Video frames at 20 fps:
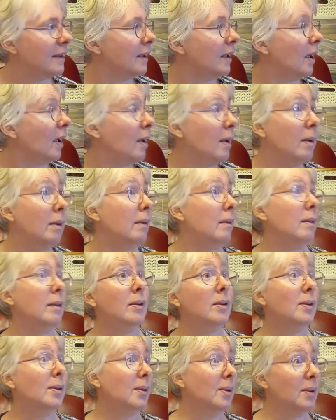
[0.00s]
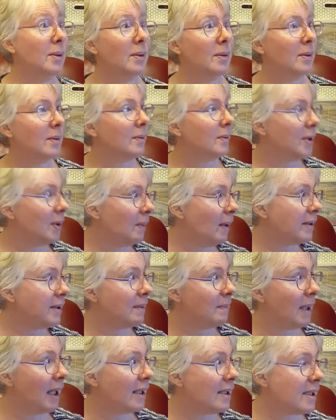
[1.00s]
Ooh, you had the
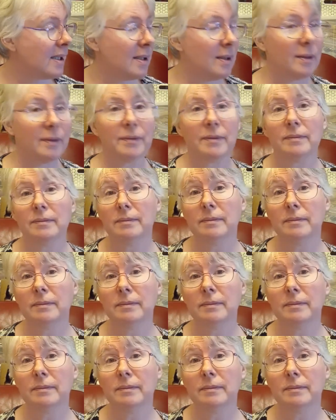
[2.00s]
better stuff.